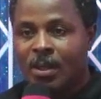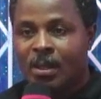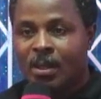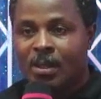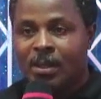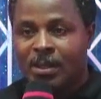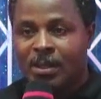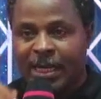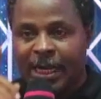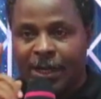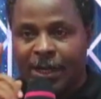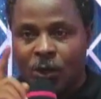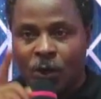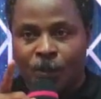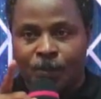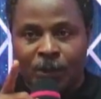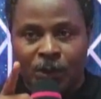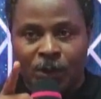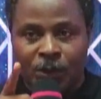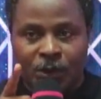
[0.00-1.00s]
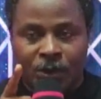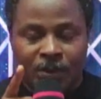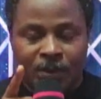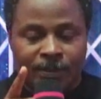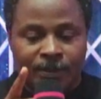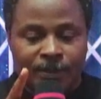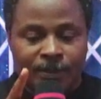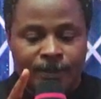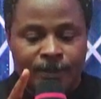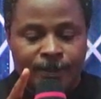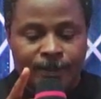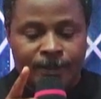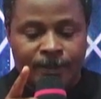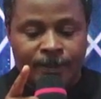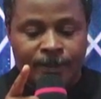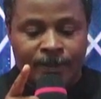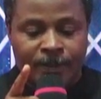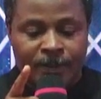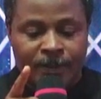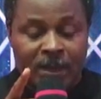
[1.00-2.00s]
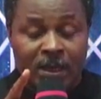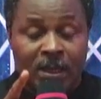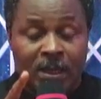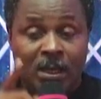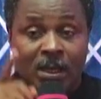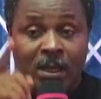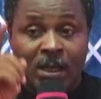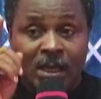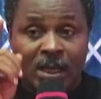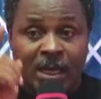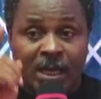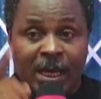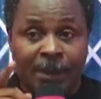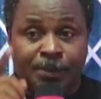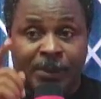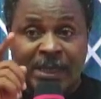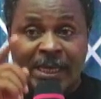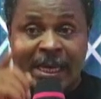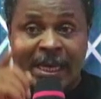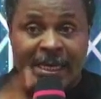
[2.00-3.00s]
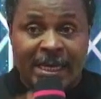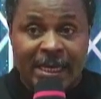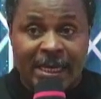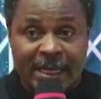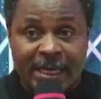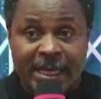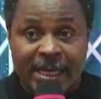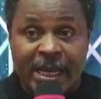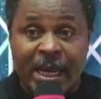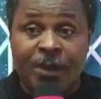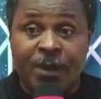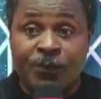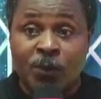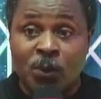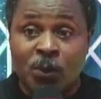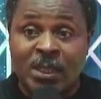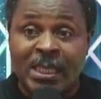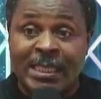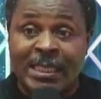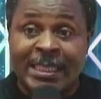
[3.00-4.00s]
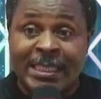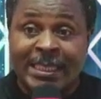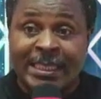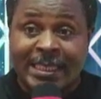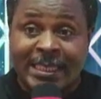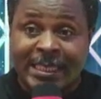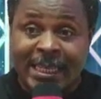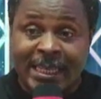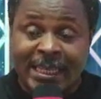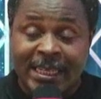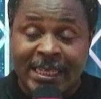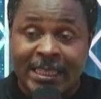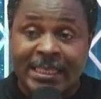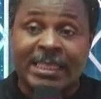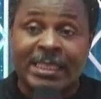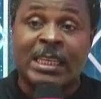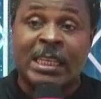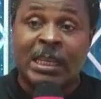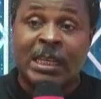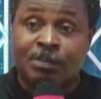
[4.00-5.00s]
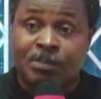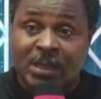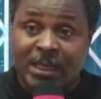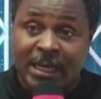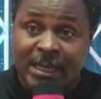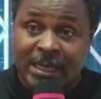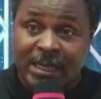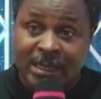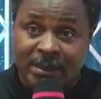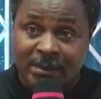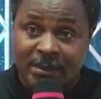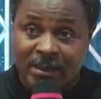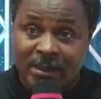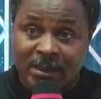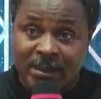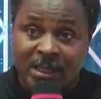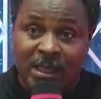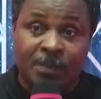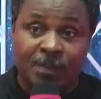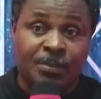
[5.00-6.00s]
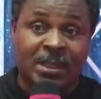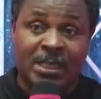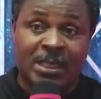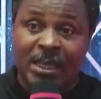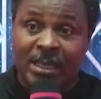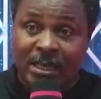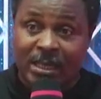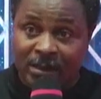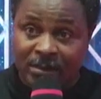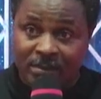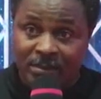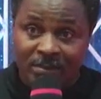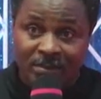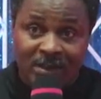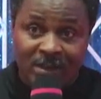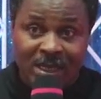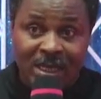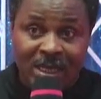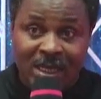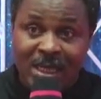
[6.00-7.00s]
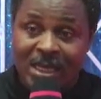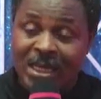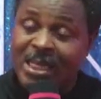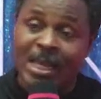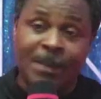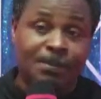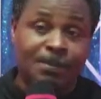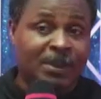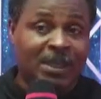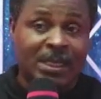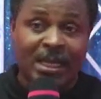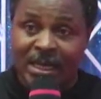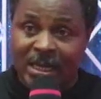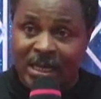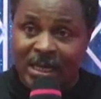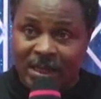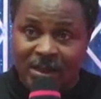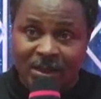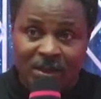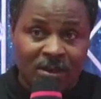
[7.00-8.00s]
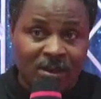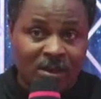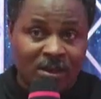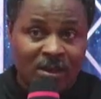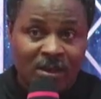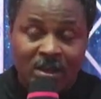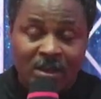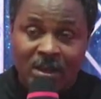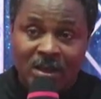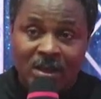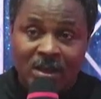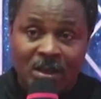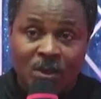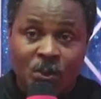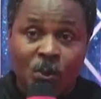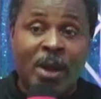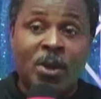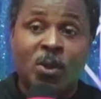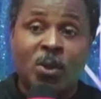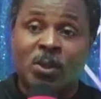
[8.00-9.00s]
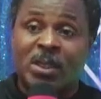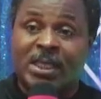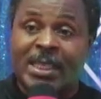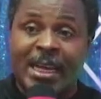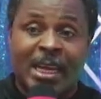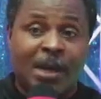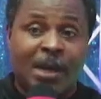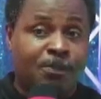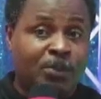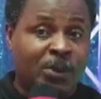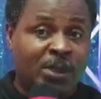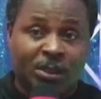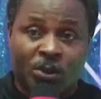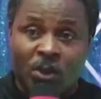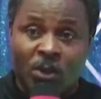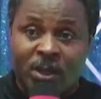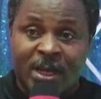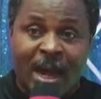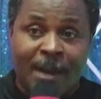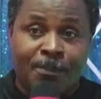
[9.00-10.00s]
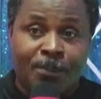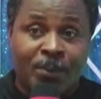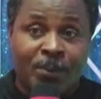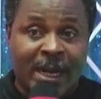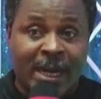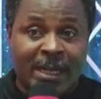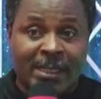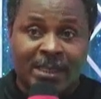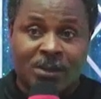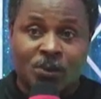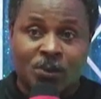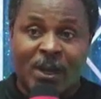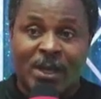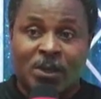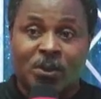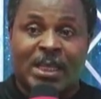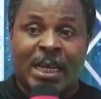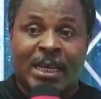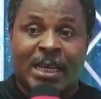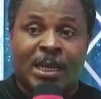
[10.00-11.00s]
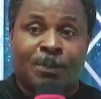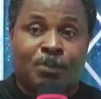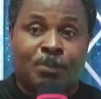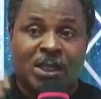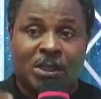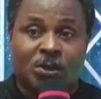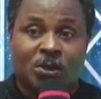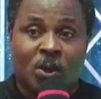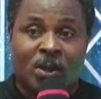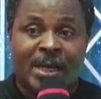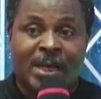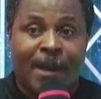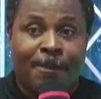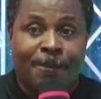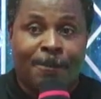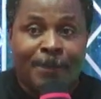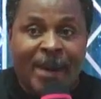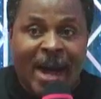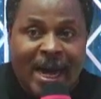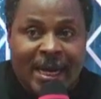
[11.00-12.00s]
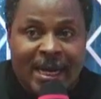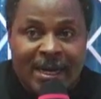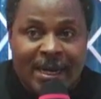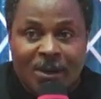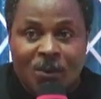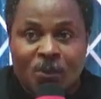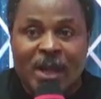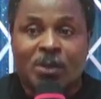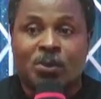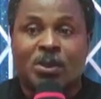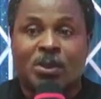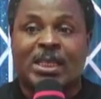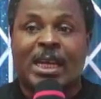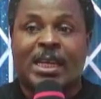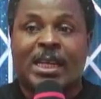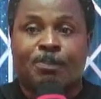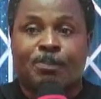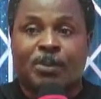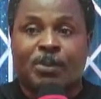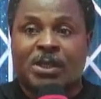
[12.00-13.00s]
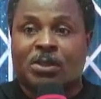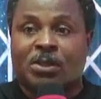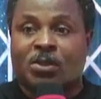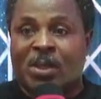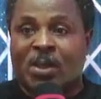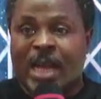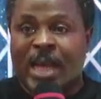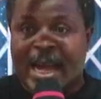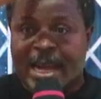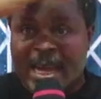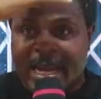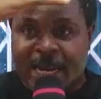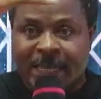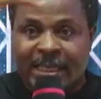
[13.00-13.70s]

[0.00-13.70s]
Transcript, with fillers: Take your portion. Keep taking. If you didn't see it, keep taking. Keep taking. Keep taking. When you take it, put it on that breast. When you take it, put it on that back. When you take it, put it on that head.